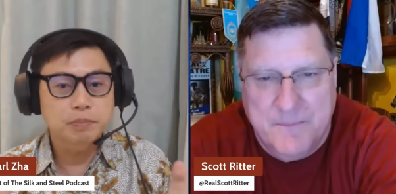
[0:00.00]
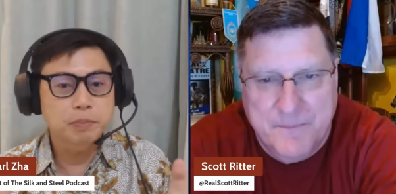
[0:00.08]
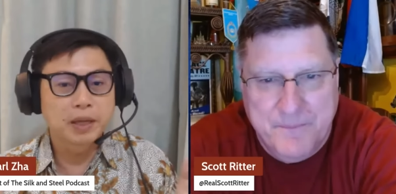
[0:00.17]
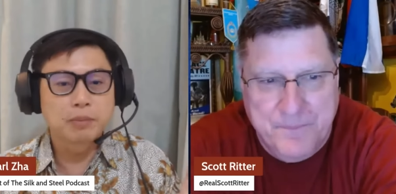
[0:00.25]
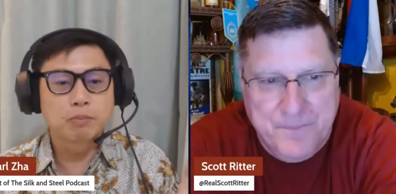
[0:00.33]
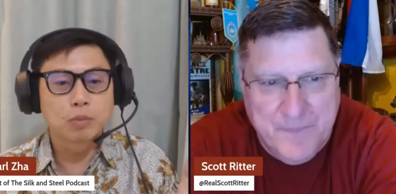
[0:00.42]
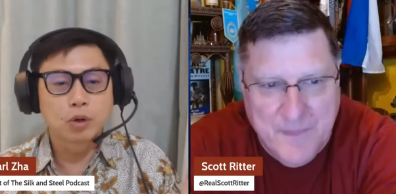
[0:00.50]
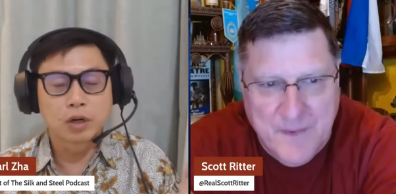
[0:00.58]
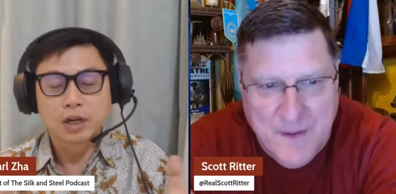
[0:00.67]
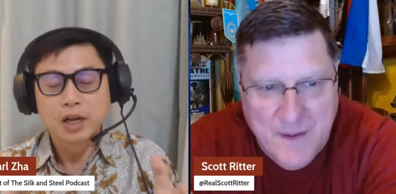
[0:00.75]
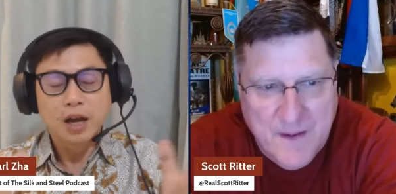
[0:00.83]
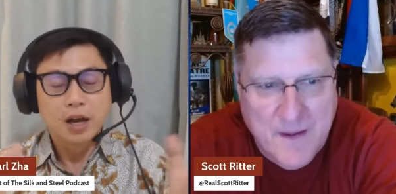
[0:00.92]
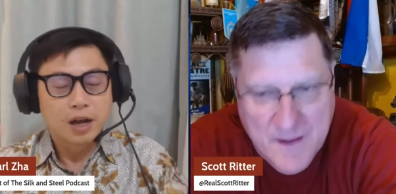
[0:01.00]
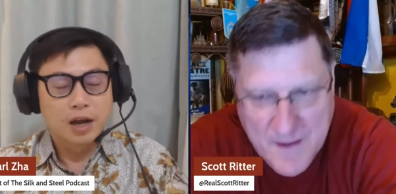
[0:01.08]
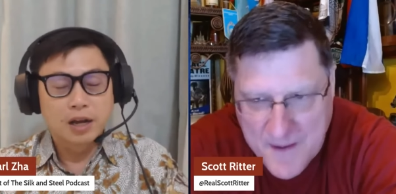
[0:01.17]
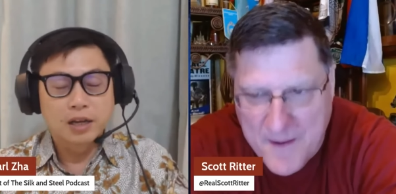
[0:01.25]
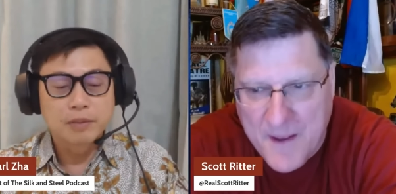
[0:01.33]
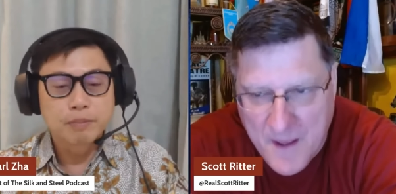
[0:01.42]
Speaker 1: spent more uh,
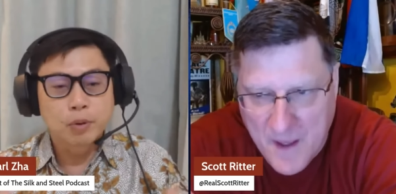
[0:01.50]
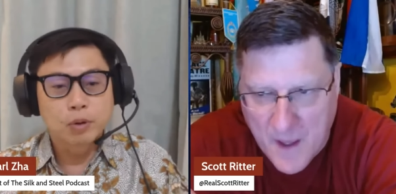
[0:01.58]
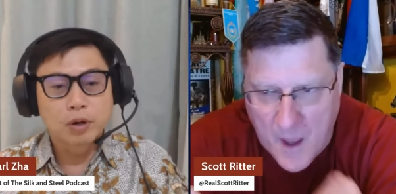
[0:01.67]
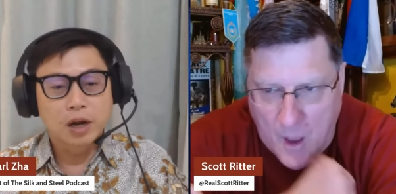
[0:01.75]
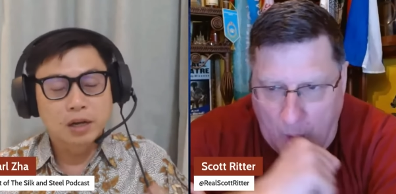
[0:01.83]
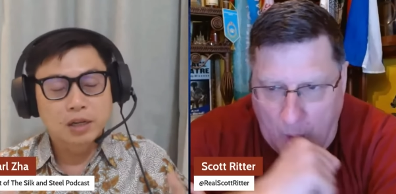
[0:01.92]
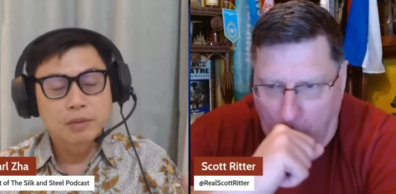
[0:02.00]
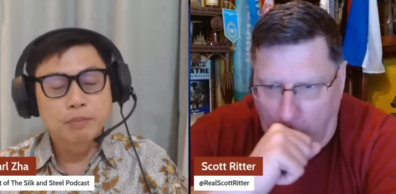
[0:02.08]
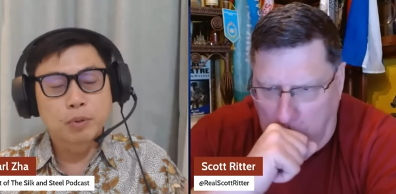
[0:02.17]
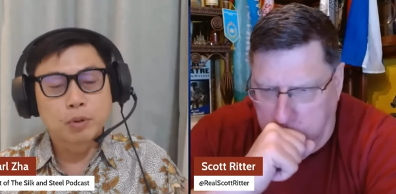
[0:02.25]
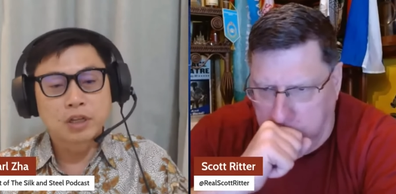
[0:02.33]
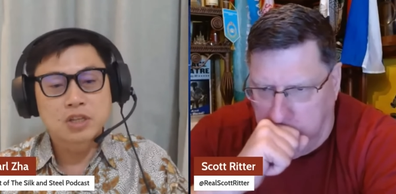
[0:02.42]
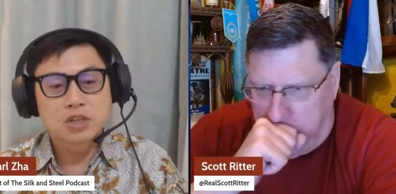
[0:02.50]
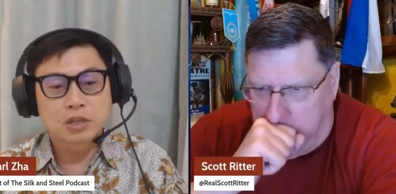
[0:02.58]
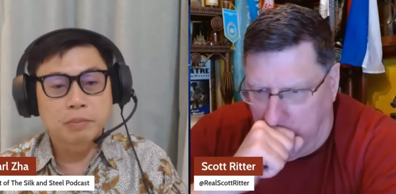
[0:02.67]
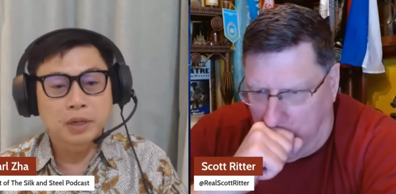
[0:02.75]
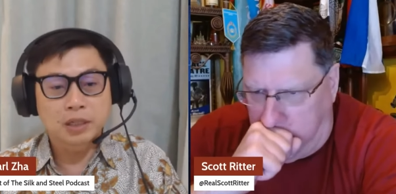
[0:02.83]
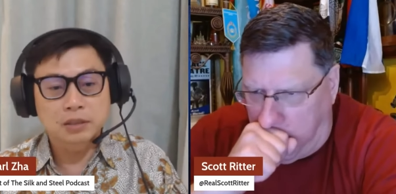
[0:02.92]
import on importing
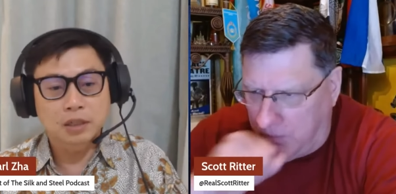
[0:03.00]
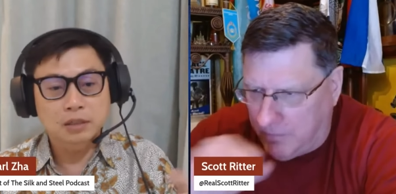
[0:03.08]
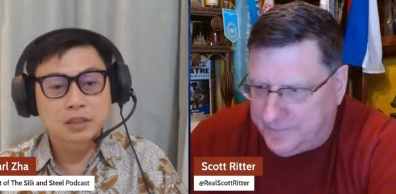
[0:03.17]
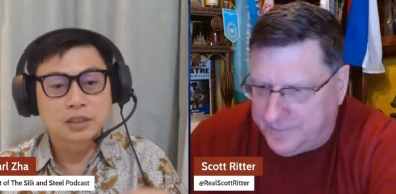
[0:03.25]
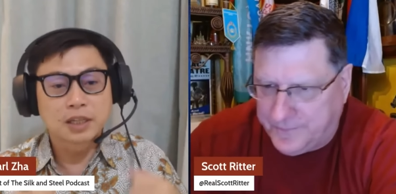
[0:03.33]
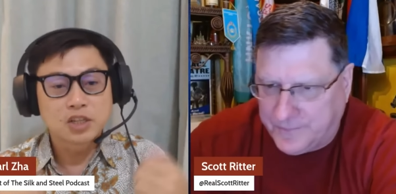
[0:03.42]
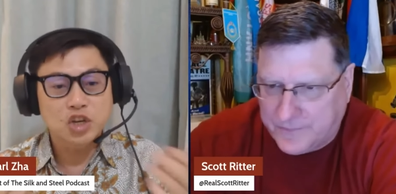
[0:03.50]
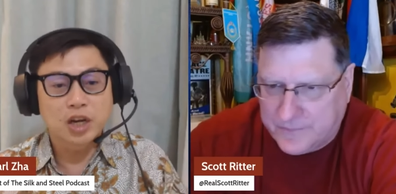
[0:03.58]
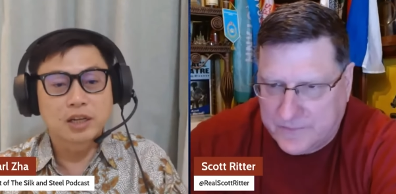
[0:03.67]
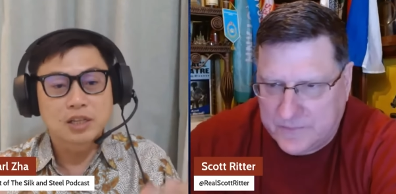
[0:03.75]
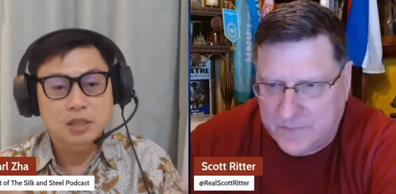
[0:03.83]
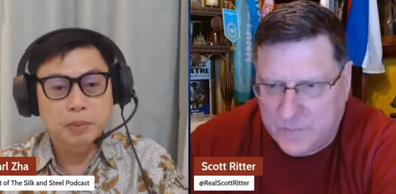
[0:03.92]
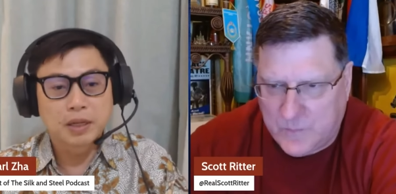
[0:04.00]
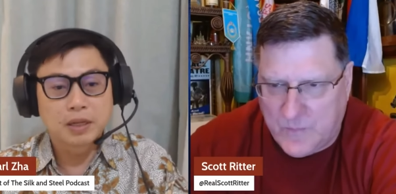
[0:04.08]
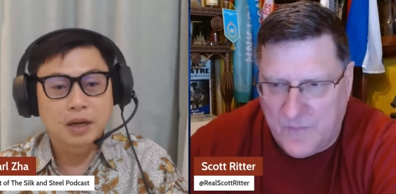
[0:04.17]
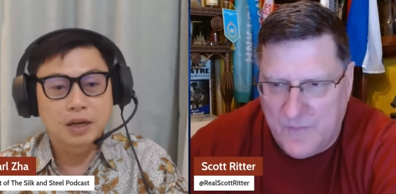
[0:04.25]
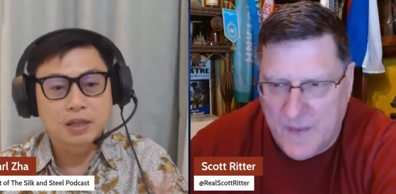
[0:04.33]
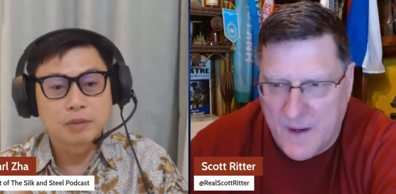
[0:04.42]
semiconductors than China spend
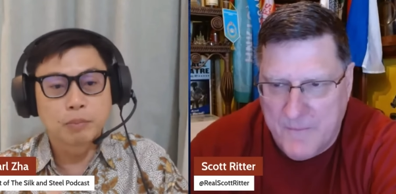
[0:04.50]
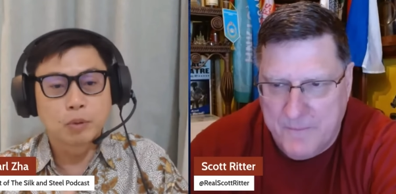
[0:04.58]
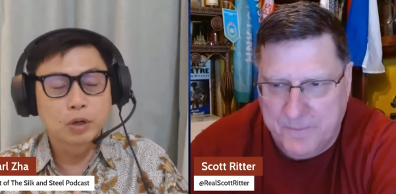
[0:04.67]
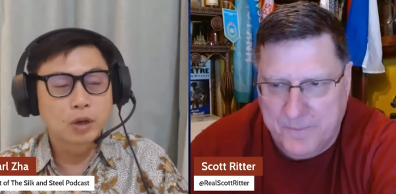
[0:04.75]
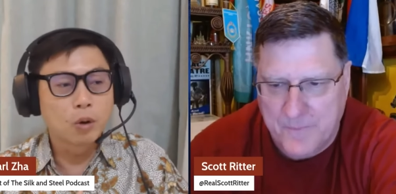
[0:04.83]
on importing